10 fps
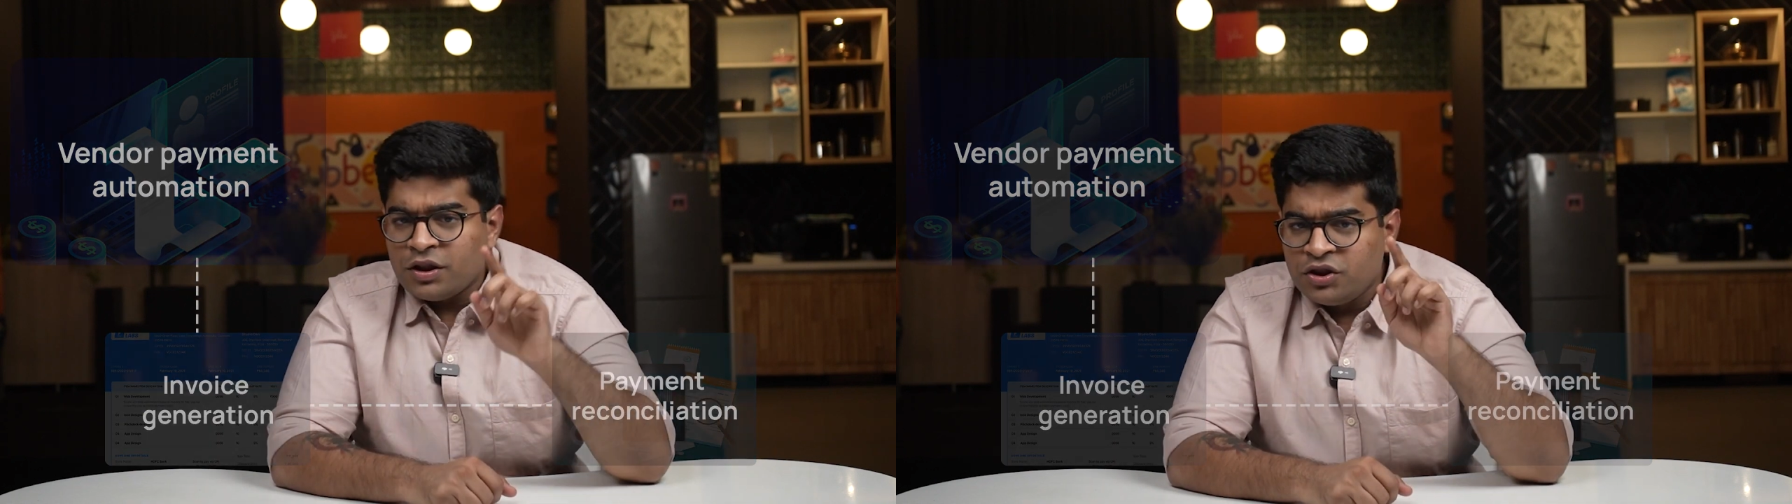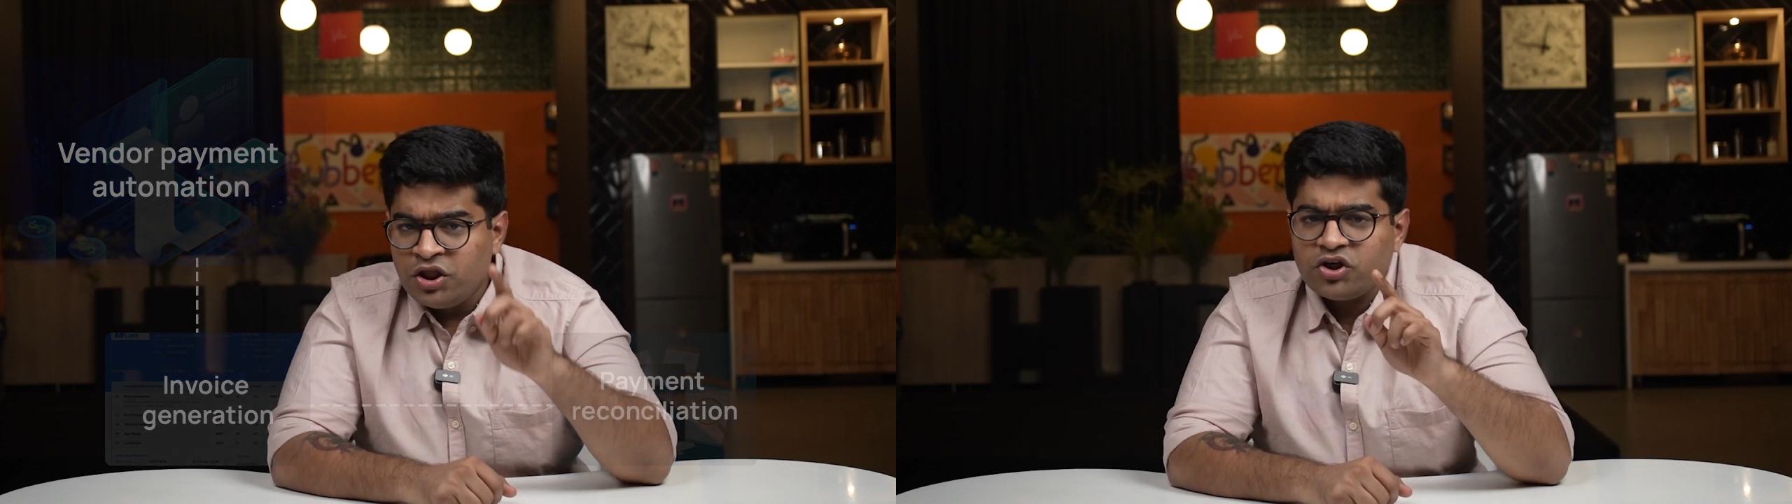
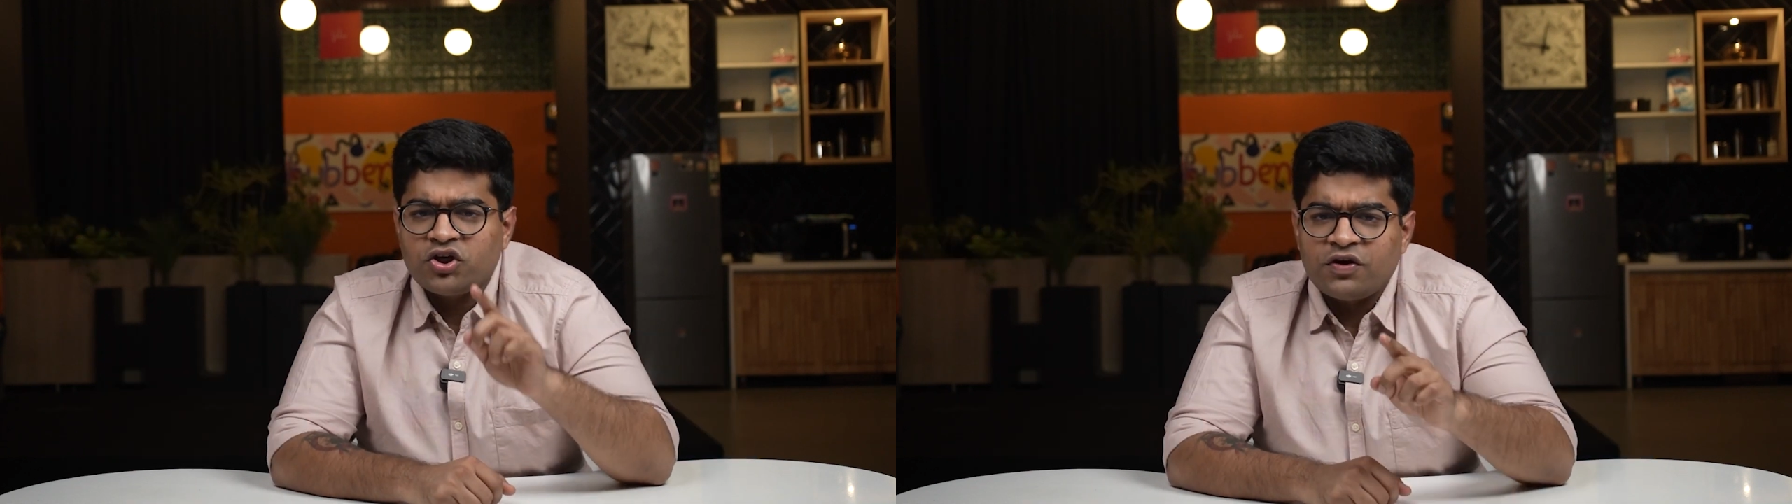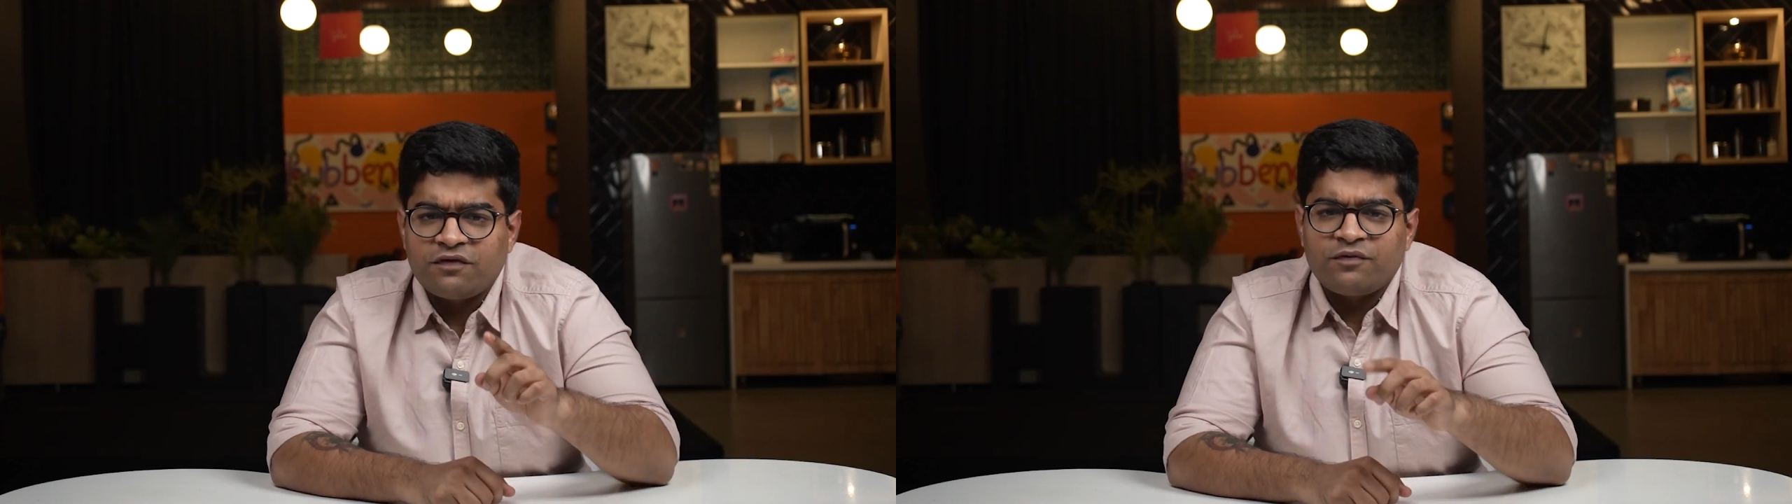This
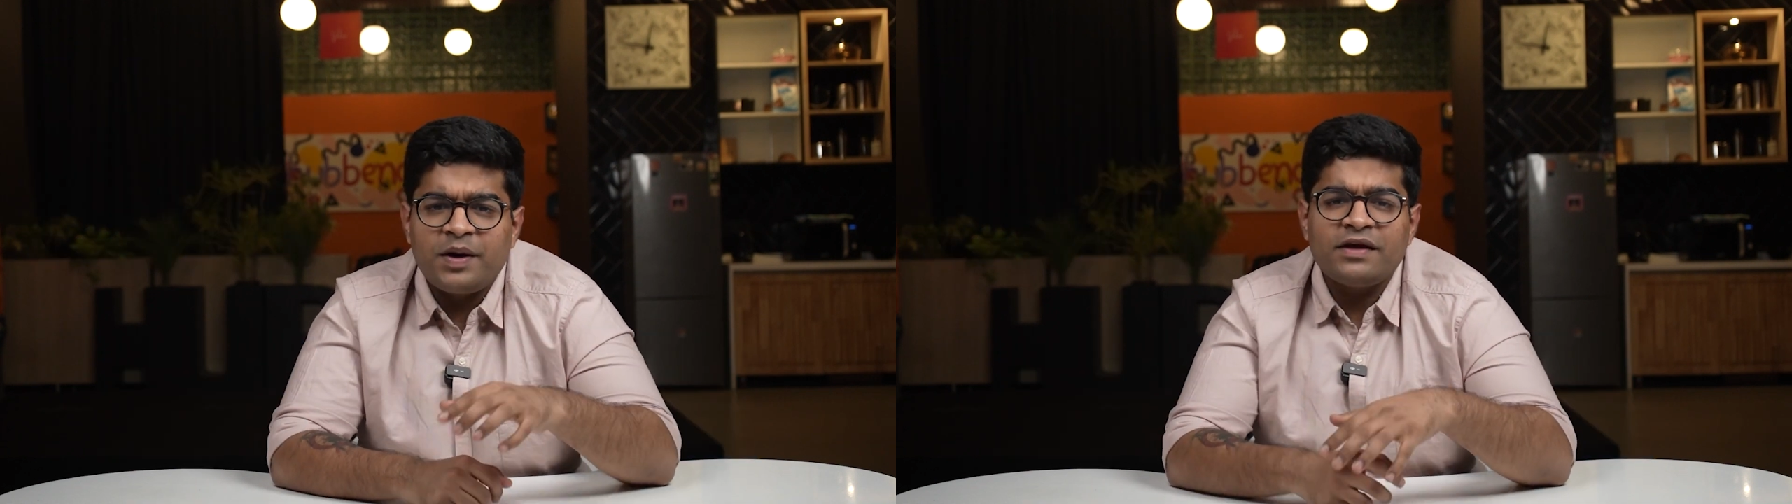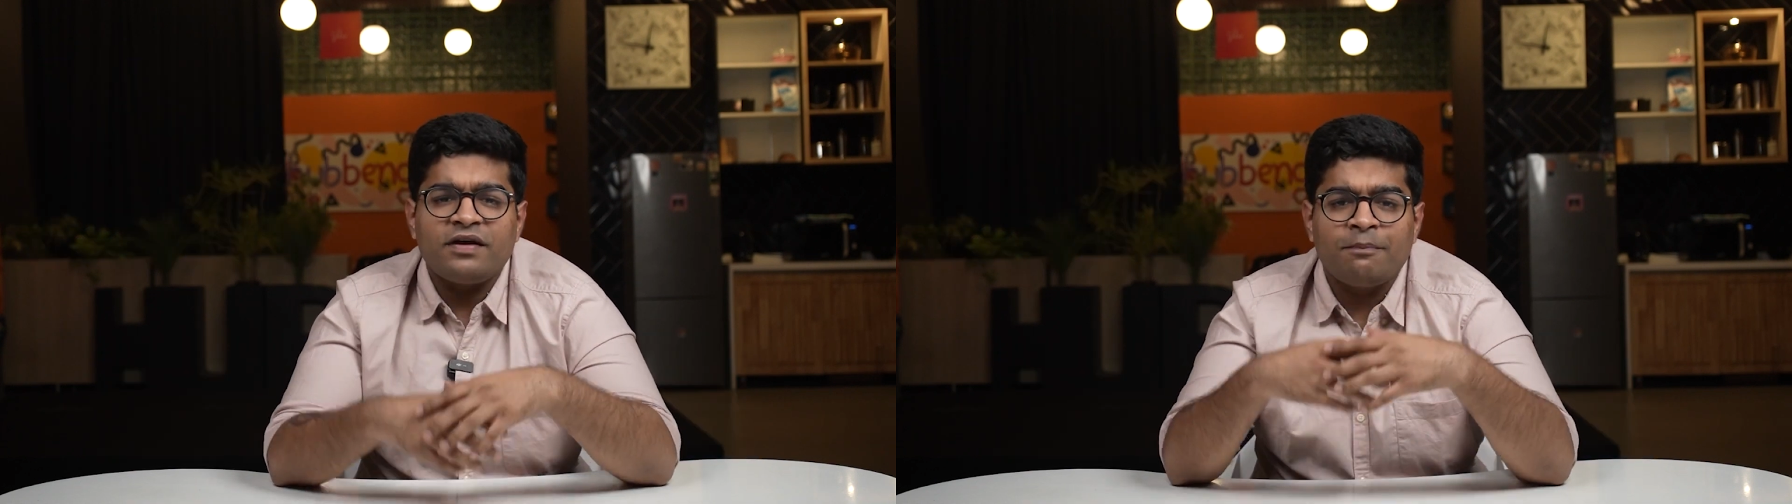shift brings